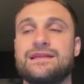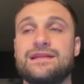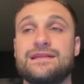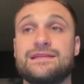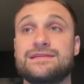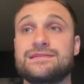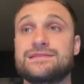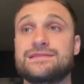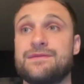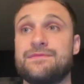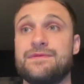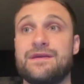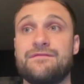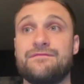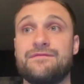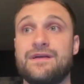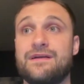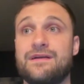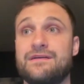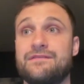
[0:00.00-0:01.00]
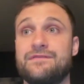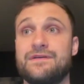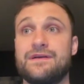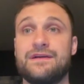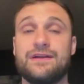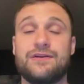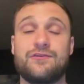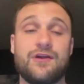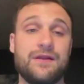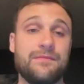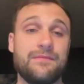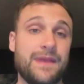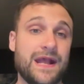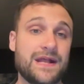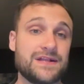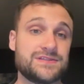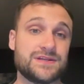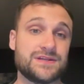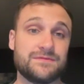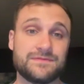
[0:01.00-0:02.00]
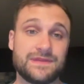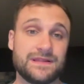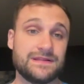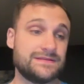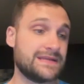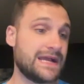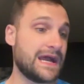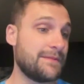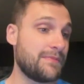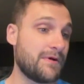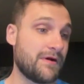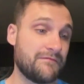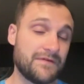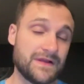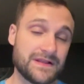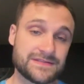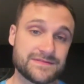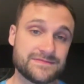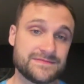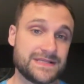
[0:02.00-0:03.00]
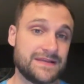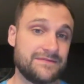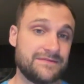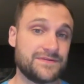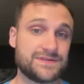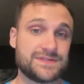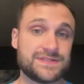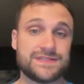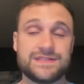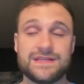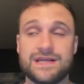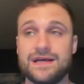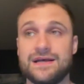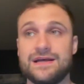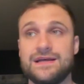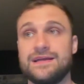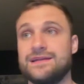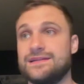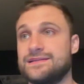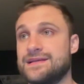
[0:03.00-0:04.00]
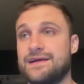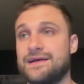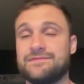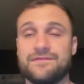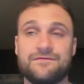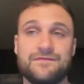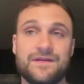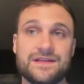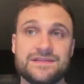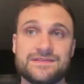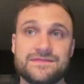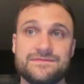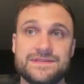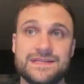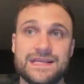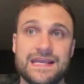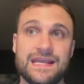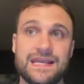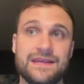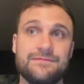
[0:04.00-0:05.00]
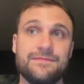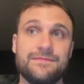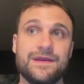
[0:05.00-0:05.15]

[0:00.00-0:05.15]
this is going to be a very very great matchup. The top offensive team versus the top defensive team.